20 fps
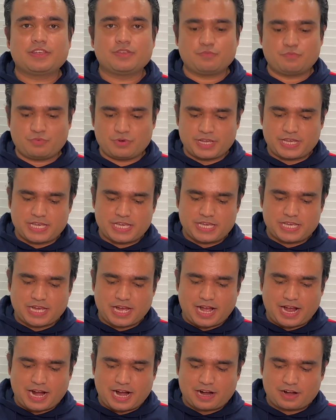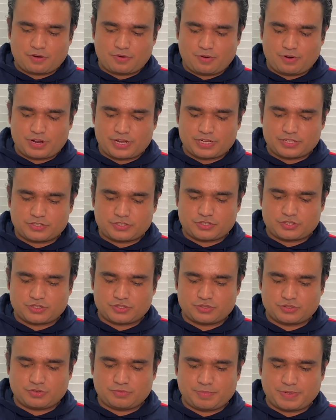we are going
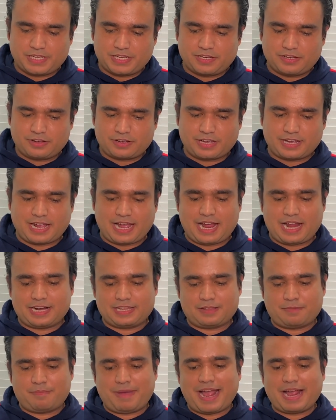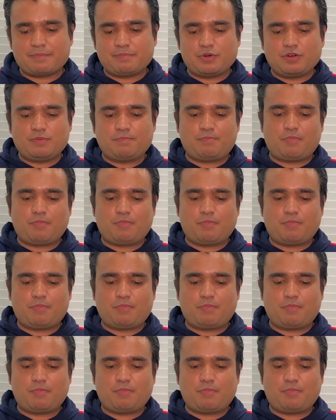to be looking at the MacBook